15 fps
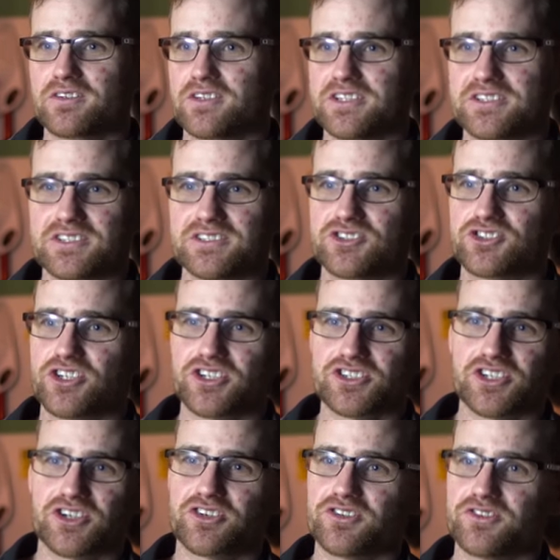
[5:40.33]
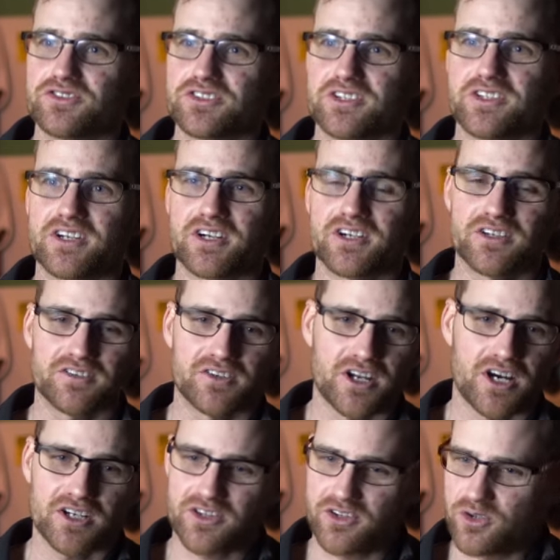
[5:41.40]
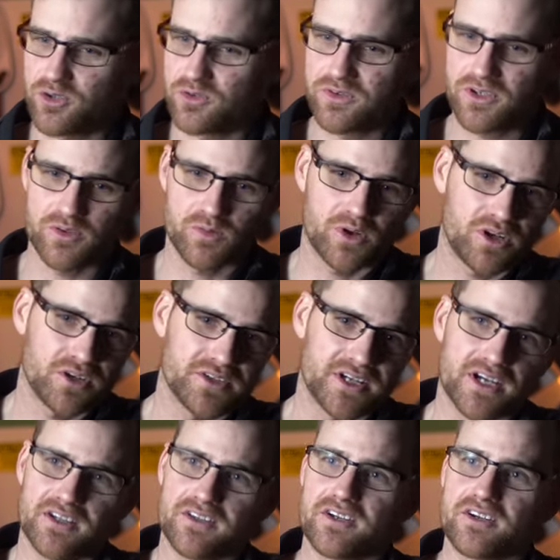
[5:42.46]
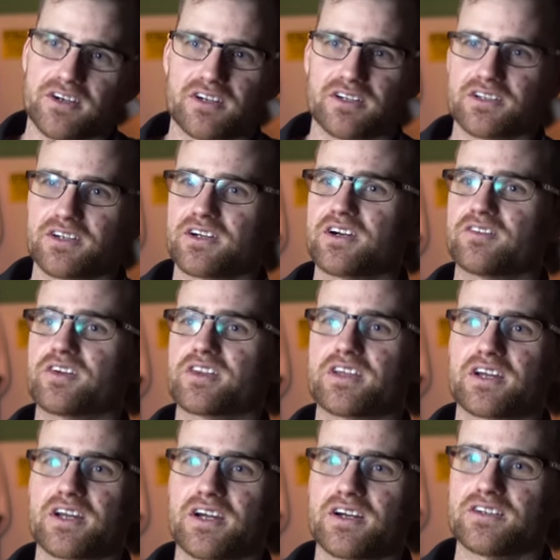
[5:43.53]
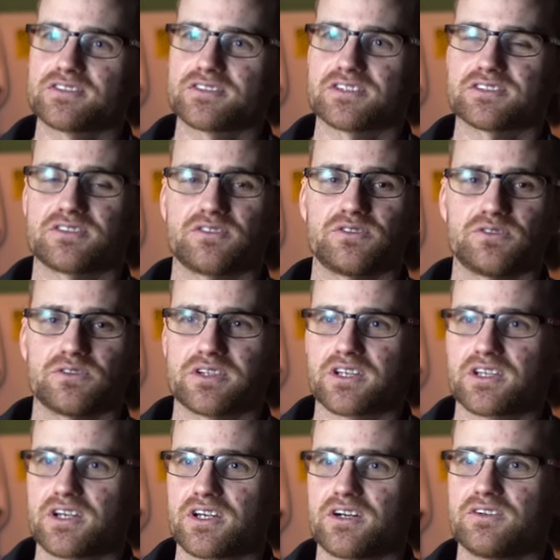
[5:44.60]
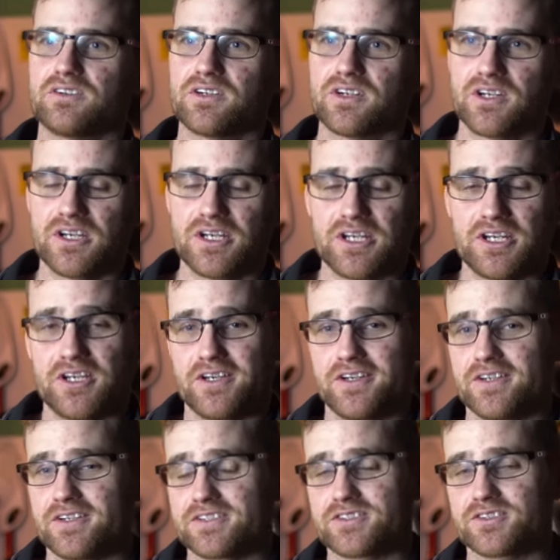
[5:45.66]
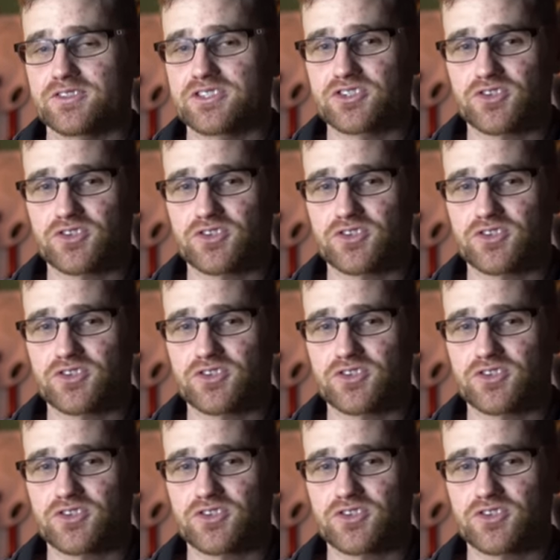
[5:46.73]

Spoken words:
His construction crew's in there, knocked the whole front wall down. They were clearing everything out. So I was like, holy cow. So we